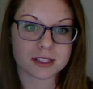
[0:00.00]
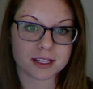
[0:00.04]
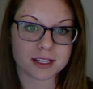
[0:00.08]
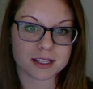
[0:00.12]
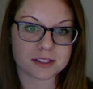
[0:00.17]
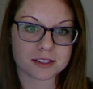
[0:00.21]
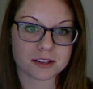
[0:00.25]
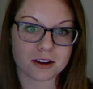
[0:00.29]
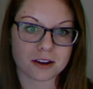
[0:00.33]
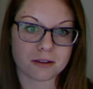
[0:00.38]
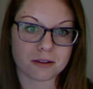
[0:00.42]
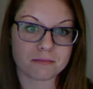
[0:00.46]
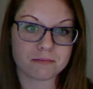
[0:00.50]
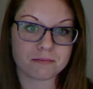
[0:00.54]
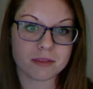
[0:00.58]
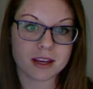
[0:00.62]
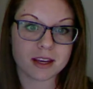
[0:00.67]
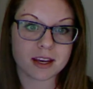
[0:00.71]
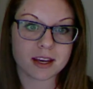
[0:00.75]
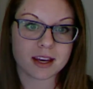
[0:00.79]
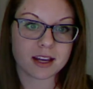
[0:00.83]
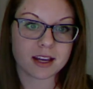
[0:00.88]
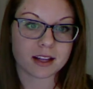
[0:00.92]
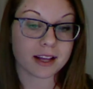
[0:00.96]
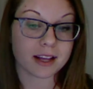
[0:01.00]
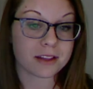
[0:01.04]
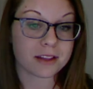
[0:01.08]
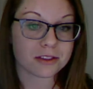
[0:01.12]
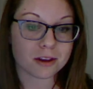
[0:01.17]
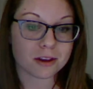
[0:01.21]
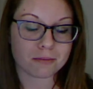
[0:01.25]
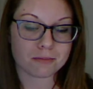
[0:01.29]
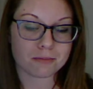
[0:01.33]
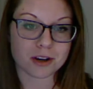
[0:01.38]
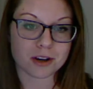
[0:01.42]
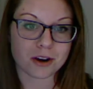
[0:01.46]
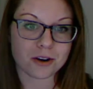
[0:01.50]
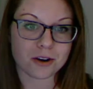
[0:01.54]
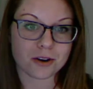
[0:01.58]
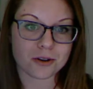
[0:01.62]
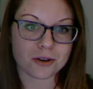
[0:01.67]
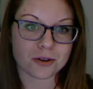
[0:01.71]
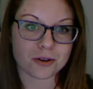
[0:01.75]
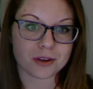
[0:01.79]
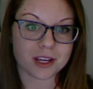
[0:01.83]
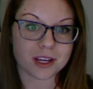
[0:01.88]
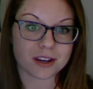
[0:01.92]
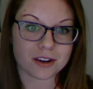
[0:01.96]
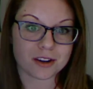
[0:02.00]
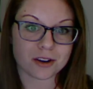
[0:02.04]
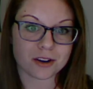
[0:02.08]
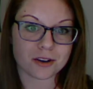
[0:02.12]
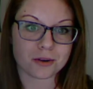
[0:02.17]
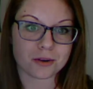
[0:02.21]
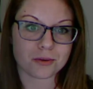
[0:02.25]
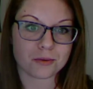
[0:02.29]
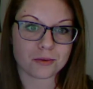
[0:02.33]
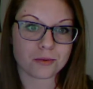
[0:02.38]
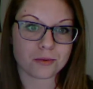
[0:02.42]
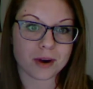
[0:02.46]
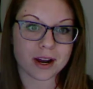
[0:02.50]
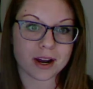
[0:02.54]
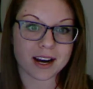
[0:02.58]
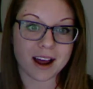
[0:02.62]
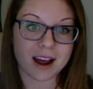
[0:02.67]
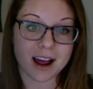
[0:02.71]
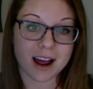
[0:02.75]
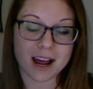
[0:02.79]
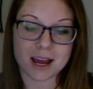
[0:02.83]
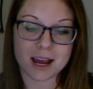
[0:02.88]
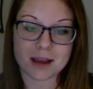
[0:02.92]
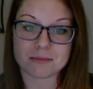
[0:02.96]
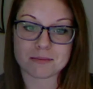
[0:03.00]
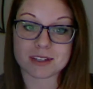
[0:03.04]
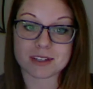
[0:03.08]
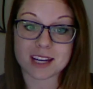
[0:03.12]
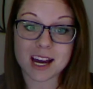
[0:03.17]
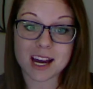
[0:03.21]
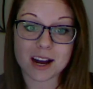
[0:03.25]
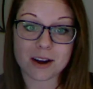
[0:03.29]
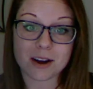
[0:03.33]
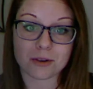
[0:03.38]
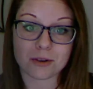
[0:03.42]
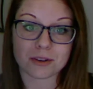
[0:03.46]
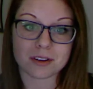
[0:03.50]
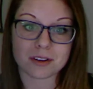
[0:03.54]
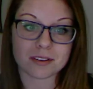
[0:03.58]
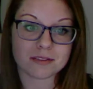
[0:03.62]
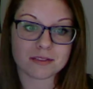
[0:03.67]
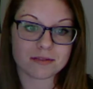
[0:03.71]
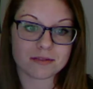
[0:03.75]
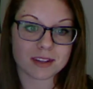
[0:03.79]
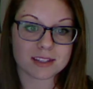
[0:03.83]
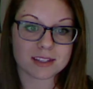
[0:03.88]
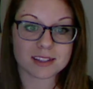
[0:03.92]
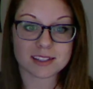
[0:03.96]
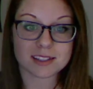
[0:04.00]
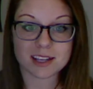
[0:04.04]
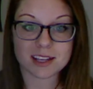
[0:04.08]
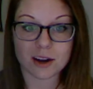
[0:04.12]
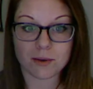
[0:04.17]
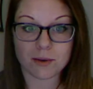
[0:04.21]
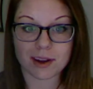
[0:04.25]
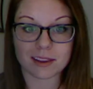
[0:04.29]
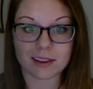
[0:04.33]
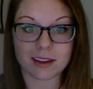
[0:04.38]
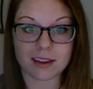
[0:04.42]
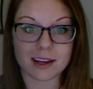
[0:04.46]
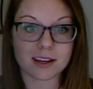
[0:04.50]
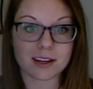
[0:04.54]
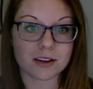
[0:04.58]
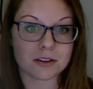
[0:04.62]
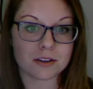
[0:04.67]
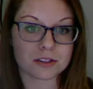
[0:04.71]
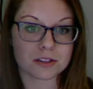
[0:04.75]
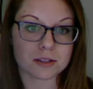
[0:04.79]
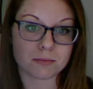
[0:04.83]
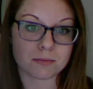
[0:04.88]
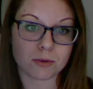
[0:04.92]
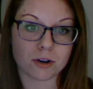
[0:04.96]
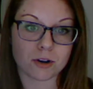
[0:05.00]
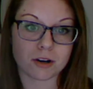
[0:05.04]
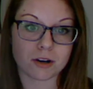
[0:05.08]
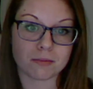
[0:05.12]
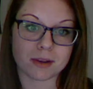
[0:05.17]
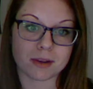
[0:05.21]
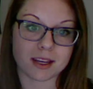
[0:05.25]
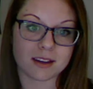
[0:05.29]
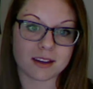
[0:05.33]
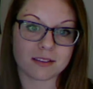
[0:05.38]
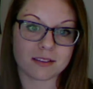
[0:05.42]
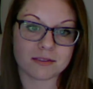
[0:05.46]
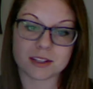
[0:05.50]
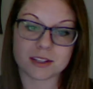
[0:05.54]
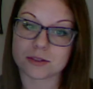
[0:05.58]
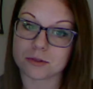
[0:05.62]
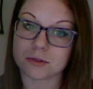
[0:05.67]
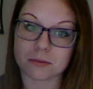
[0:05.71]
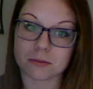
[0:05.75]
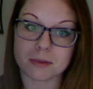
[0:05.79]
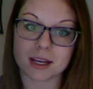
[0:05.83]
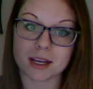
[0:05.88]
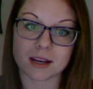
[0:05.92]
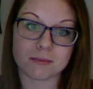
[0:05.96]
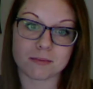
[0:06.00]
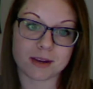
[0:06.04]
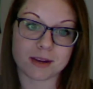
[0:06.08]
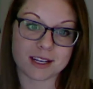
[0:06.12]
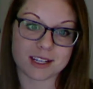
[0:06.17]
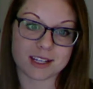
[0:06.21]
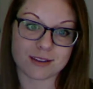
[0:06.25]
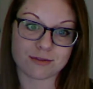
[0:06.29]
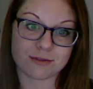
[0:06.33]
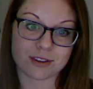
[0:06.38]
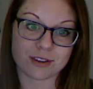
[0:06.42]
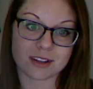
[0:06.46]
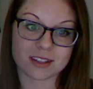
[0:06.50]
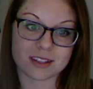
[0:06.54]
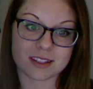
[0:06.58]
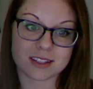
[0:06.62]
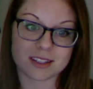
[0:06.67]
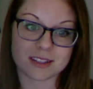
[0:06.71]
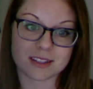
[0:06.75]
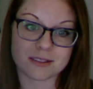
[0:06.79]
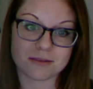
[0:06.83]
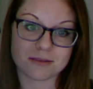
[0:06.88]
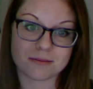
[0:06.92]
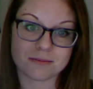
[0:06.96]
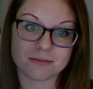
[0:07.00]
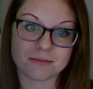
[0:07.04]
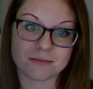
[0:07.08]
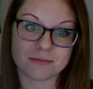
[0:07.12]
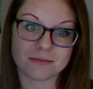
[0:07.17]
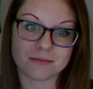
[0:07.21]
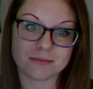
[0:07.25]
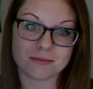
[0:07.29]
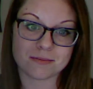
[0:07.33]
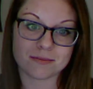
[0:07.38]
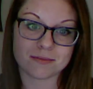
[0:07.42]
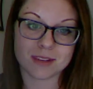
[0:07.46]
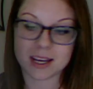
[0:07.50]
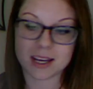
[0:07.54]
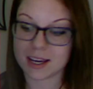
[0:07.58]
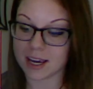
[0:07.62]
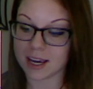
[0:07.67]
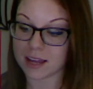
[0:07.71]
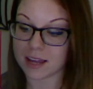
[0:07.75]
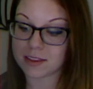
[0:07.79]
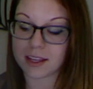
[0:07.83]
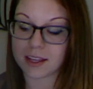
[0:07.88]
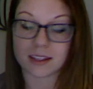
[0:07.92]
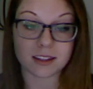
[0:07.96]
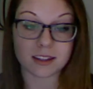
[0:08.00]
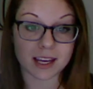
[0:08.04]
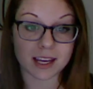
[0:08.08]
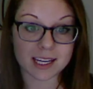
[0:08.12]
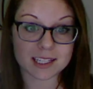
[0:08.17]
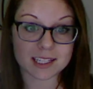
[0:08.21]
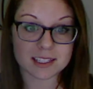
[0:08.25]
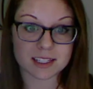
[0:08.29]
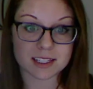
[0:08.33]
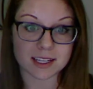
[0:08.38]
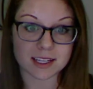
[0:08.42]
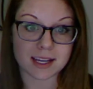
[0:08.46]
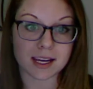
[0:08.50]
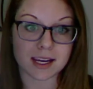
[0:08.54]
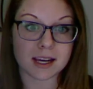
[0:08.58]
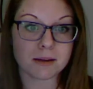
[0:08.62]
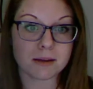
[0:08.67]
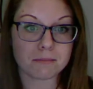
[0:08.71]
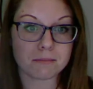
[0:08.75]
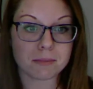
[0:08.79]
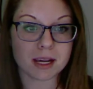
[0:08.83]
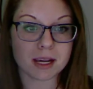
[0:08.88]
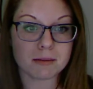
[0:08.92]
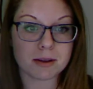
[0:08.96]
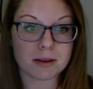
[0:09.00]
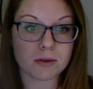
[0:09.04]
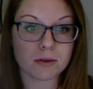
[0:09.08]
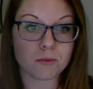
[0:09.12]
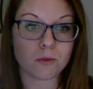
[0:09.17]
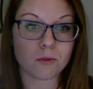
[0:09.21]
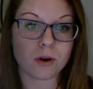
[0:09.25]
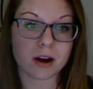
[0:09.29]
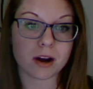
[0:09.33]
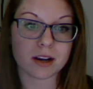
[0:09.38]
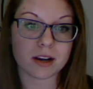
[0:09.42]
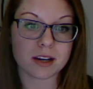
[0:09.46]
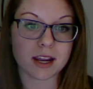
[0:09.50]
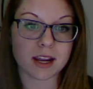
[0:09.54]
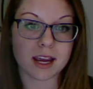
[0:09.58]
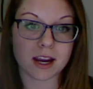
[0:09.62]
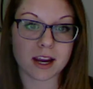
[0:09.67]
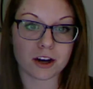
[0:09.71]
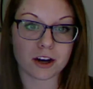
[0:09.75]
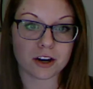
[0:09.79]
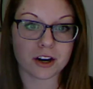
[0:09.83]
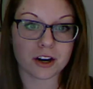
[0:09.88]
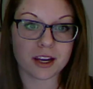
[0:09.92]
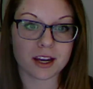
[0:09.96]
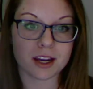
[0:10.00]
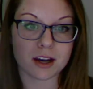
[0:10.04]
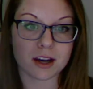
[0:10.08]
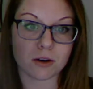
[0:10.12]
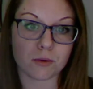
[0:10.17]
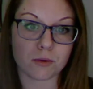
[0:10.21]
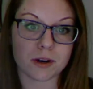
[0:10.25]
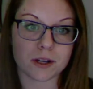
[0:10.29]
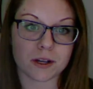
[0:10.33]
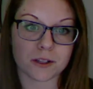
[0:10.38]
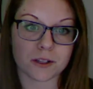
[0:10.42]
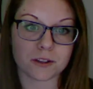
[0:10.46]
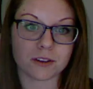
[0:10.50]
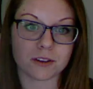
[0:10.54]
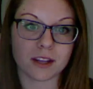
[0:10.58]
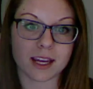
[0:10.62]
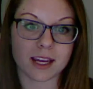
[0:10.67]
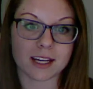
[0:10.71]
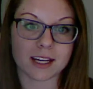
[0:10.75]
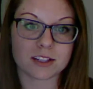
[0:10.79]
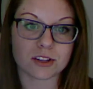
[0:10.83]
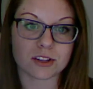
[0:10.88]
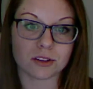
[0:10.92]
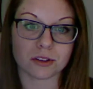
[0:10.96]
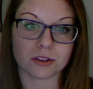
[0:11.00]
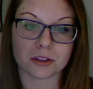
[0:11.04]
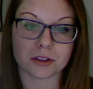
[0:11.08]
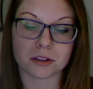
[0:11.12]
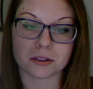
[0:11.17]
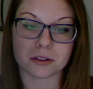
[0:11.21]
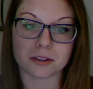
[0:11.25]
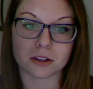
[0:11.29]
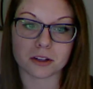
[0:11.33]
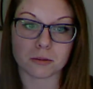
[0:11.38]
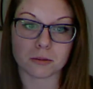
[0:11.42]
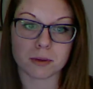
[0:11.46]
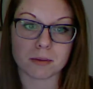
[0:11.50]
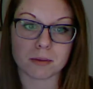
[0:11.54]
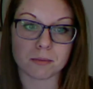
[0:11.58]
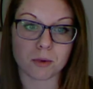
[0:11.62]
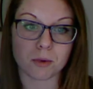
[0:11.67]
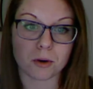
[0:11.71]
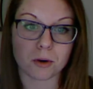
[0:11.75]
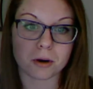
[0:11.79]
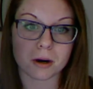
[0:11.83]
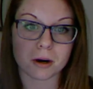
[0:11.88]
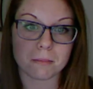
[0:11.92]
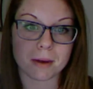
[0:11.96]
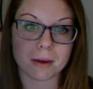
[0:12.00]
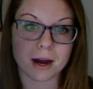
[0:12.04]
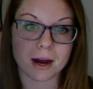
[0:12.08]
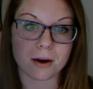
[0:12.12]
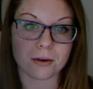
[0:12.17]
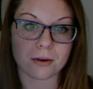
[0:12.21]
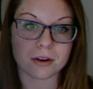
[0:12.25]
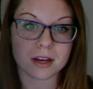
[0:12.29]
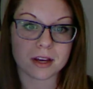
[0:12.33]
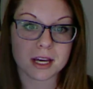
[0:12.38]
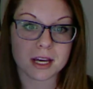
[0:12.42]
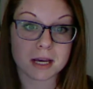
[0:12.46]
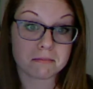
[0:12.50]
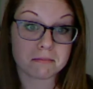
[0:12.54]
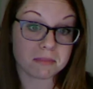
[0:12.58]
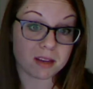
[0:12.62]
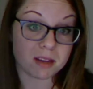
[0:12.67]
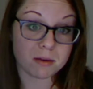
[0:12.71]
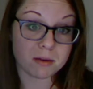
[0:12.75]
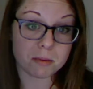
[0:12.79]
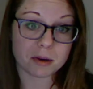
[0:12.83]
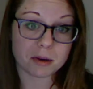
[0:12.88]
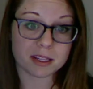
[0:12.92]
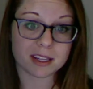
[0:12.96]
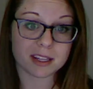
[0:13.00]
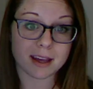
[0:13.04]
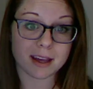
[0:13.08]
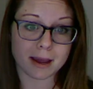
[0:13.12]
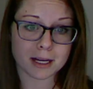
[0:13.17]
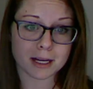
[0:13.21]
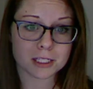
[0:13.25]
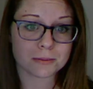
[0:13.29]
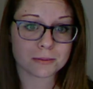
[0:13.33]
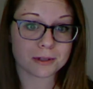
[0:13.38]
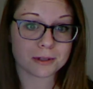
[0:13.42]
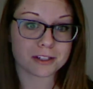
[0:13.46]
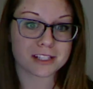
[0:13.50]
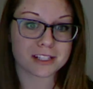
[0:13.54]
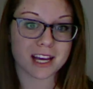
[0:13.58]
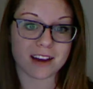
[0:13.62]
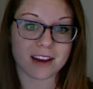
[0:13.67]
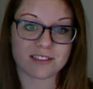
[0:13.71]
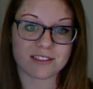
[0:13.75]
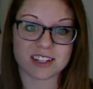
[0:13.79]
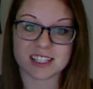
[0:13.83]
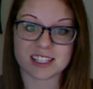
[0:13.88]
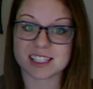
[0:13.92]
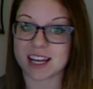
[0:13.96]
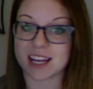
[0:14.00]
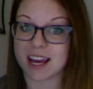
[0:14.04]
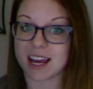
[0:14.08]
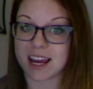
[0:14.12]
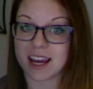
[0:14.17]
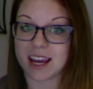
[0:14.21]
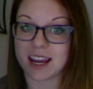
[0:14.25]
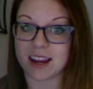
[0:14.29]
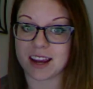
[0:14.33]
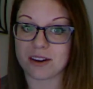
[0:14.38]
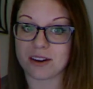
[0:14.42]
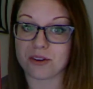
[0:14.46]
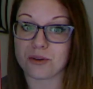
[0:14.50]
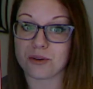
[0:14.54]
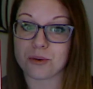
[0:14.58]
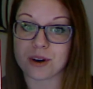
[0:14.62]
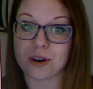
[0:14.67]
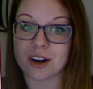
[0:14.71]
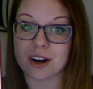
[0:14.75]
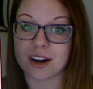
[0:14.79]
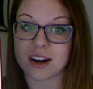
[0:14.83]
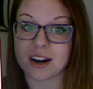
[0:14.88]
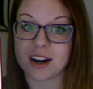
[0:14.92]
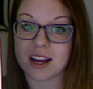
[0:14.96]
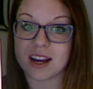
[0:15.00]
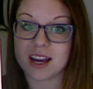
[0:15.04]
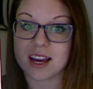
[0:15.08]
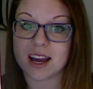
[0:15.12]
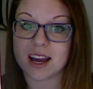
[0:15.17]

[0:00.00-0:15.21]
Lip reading: system. Let them know, when I'm down, this is how I'd like you to support me. This would make a big difference. And then lastly, maybe one area where you'd like to learn a little bit more about maybe what the experts have to say, or